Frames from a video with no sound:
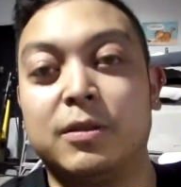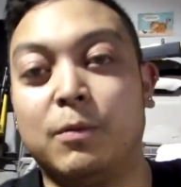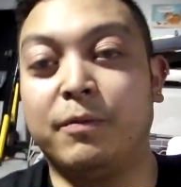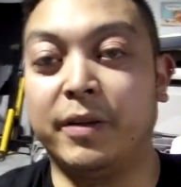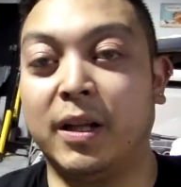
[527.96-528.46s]
would
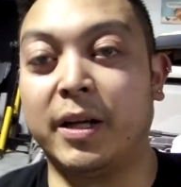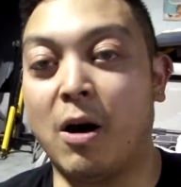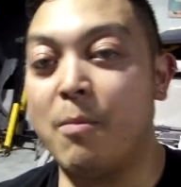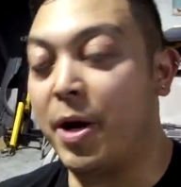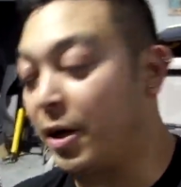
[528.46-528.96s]
feel like
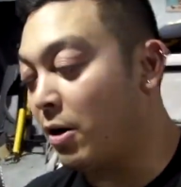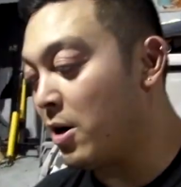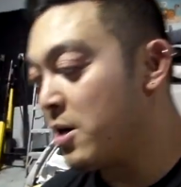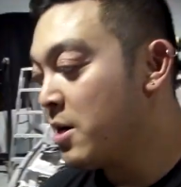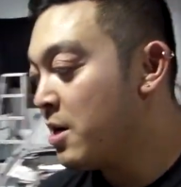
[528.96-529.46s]
on my
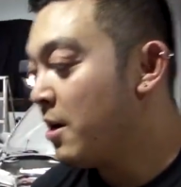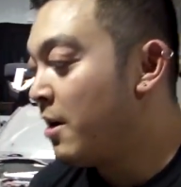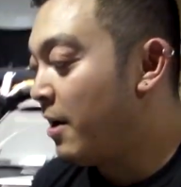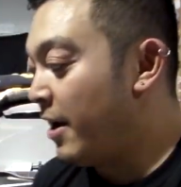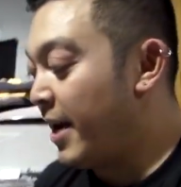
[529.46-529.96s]
car.
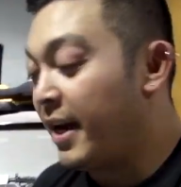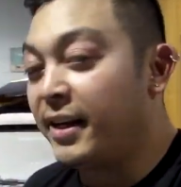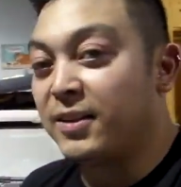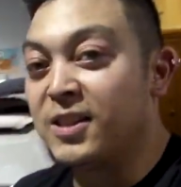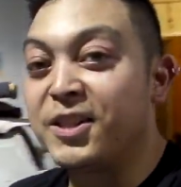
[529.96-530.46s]

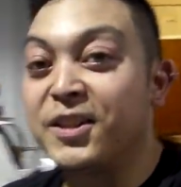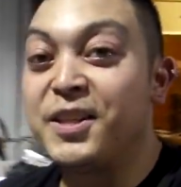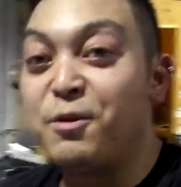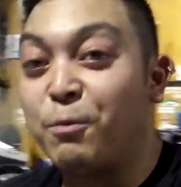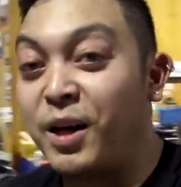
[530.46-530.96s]
And
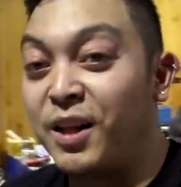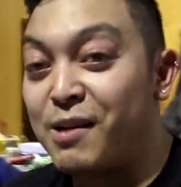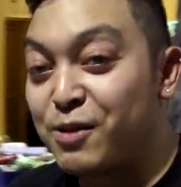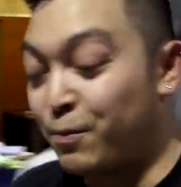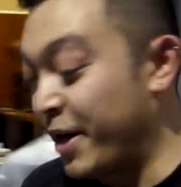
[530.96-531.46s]
literally while I
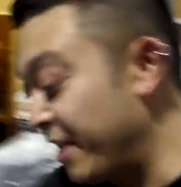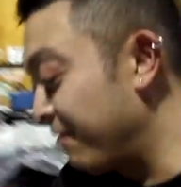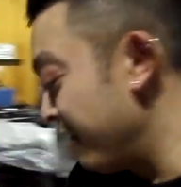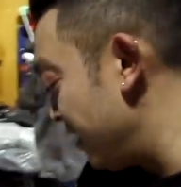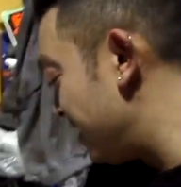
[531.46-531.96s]
was waiting
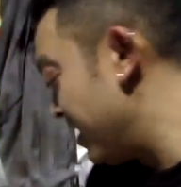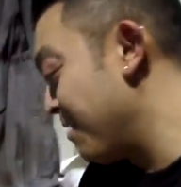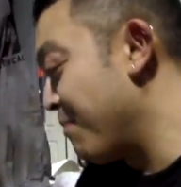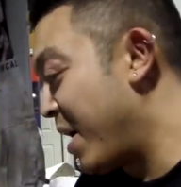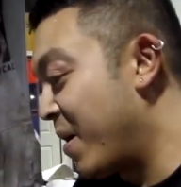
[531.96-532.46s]
for these in the
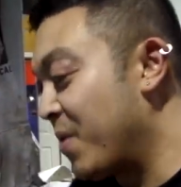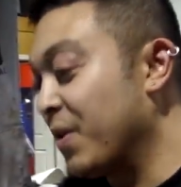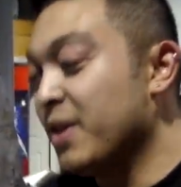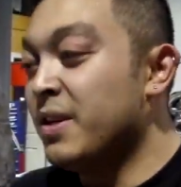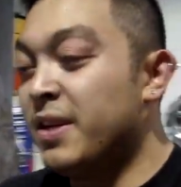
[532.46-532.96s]
mail
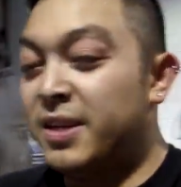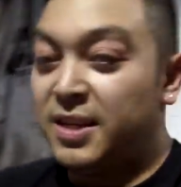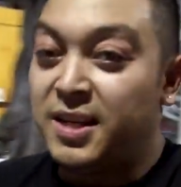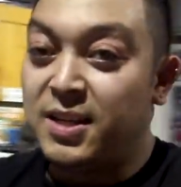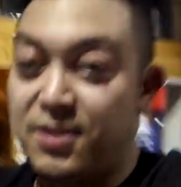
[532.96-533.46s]

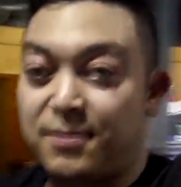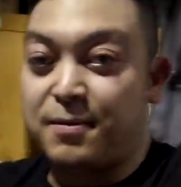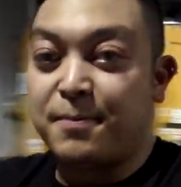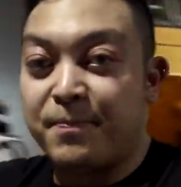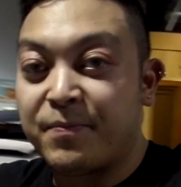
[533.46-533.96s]

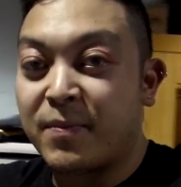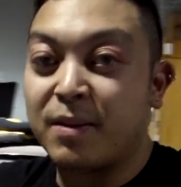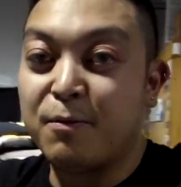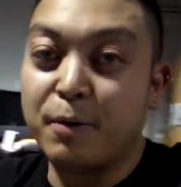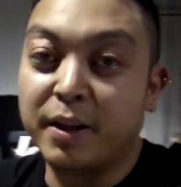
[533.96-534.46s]
is
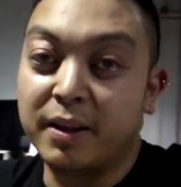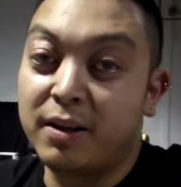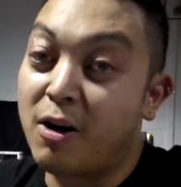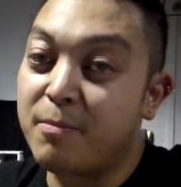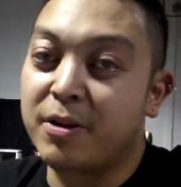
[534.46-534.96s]
when the
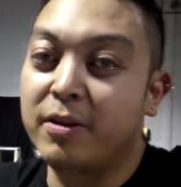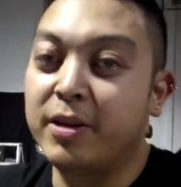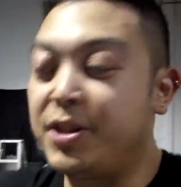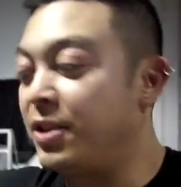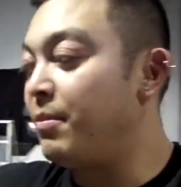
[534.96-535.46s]
RB30
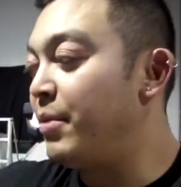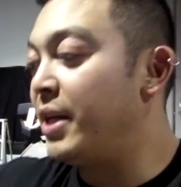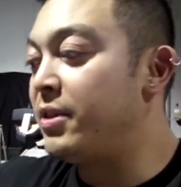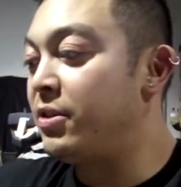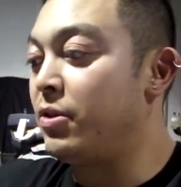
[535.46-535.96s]
shit the bed.
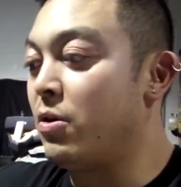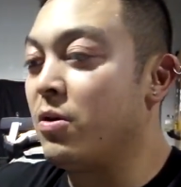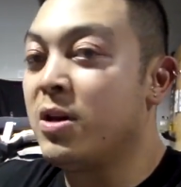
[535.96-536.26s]
So